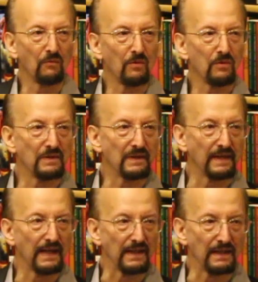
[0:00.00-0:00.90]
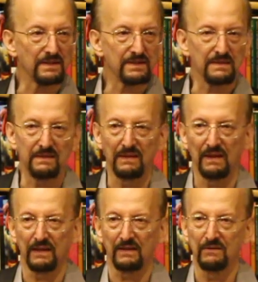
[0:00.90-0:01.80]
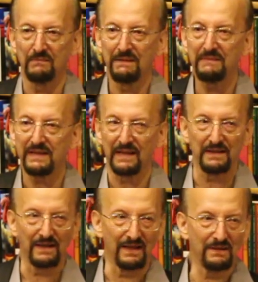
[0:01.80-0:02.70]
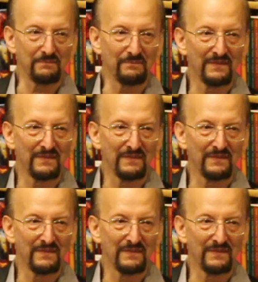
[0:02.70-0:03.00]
Warren and Ellis, and I can remember their name